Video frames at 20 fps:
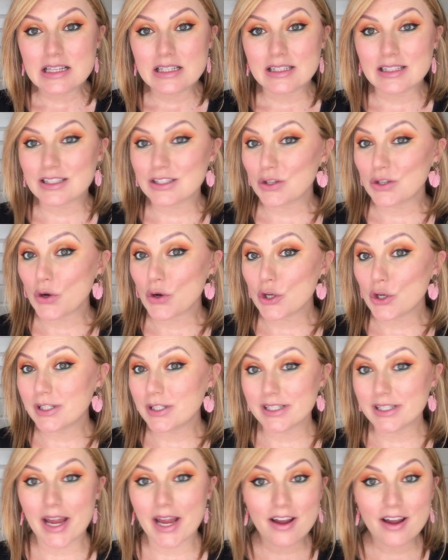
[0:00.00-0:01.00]
So
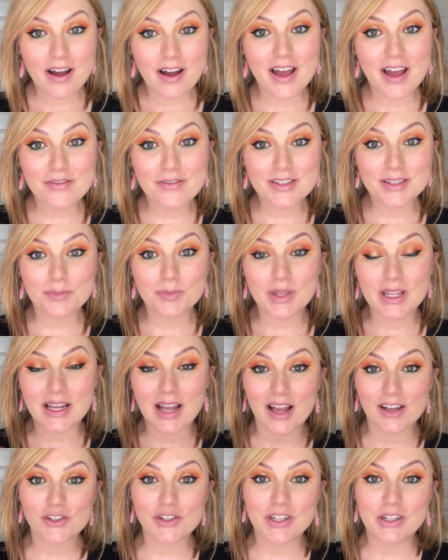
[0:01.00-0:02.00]
today I have something
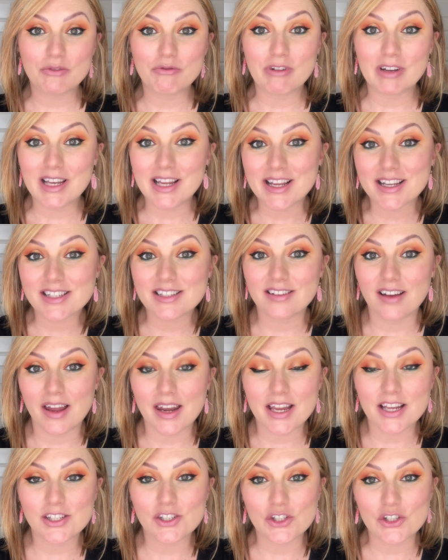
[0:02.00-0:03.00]
actually really
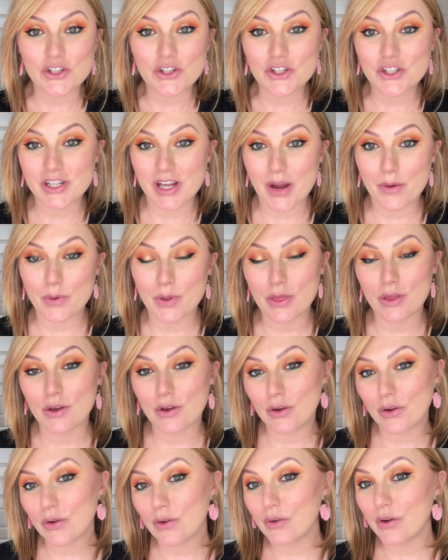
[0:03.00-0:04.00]
exciting to share with
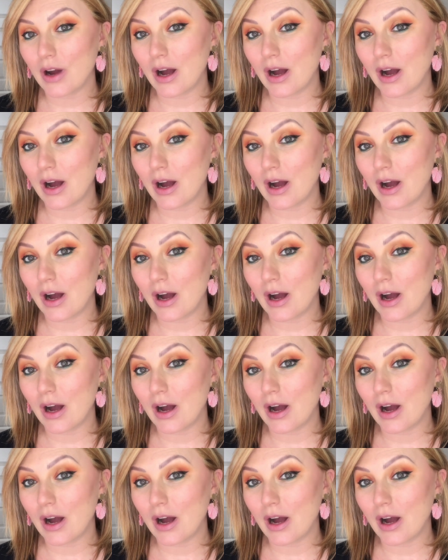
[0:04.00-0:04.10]
you.